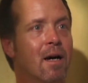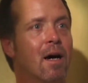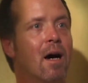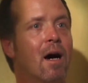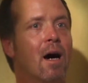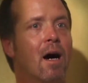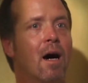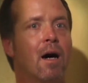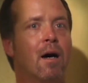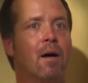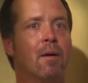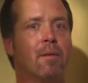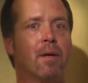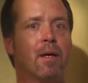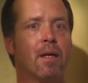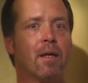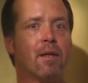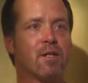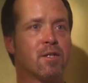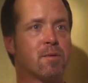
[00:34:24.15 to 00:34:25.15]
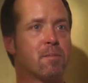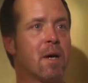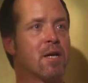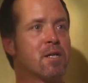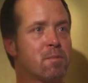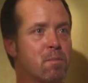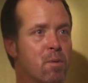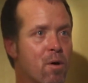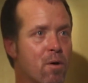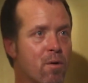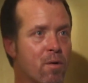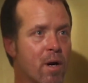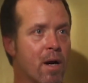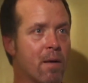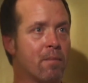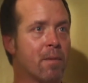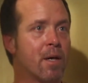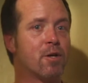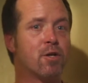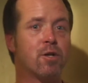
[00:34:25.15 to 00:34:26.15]
uh, the space
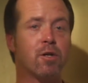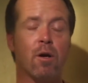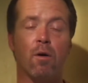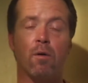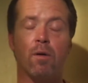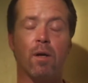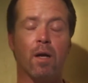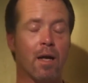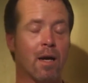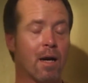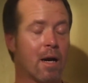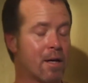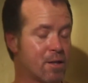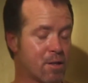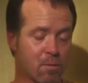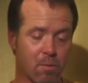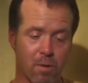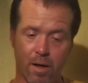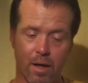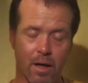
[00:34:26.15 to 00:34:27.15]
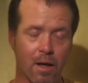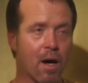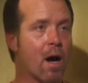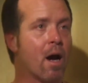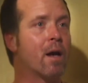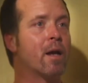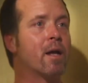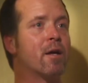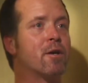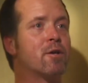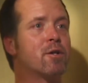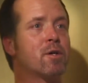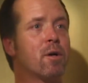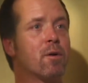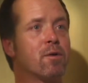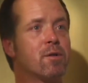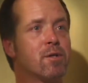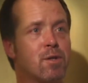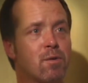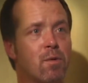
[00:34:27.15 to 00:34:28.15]
program. It showed, and I swear to God, it
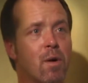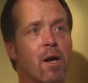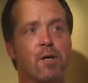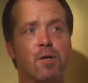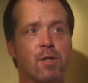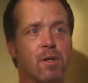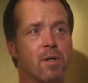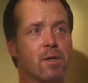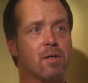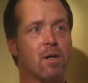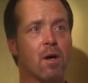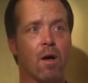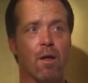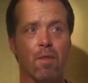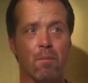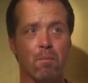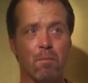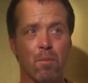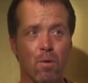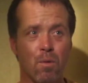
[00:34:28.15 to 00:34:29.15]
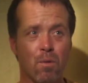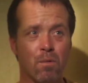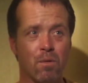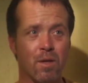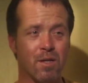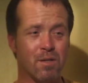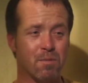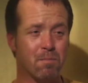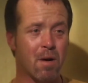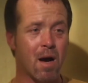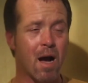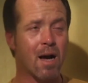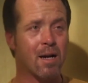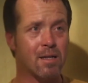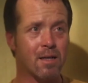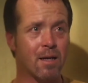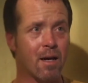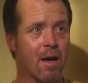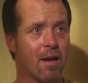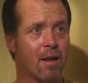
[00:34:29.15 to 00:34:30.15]
showed structures on the moon, these
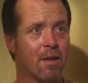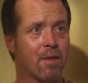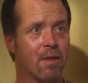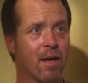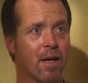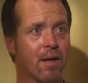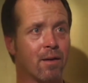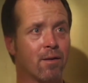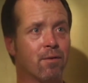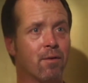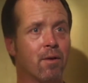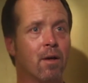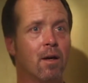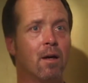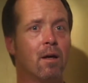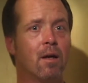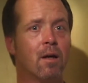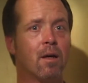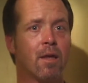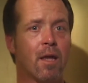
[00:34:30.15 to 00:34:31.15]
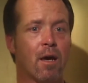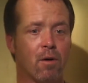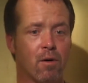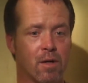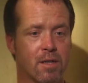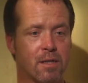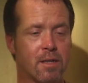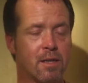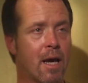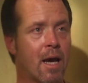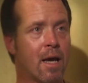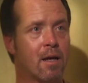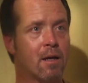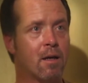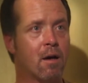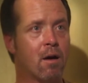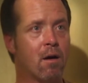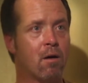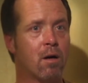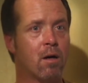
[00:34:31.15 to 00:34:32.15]
box kind of things that looked sand
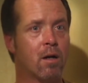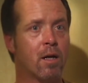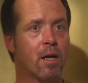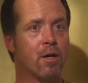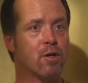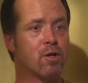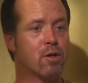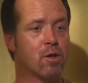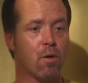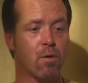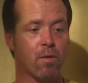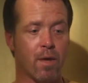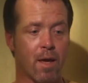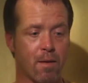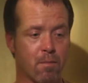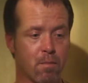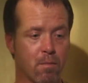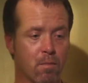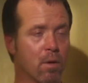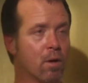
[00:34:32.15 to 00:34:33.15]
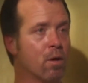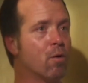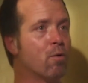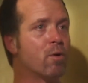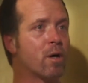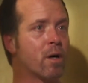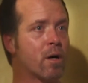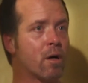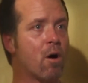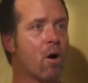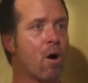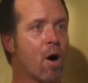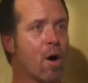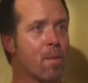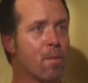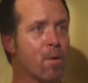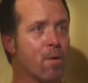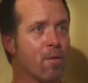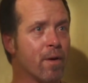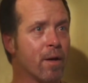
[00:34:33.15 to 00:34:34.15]
colored. It showed that lunar car
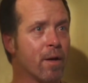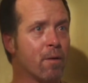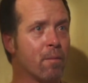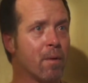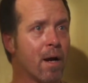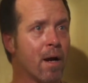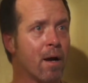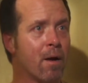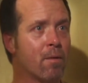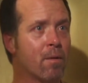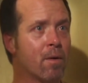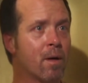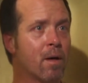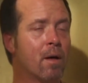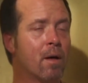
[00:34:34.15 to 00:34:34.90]
moving around.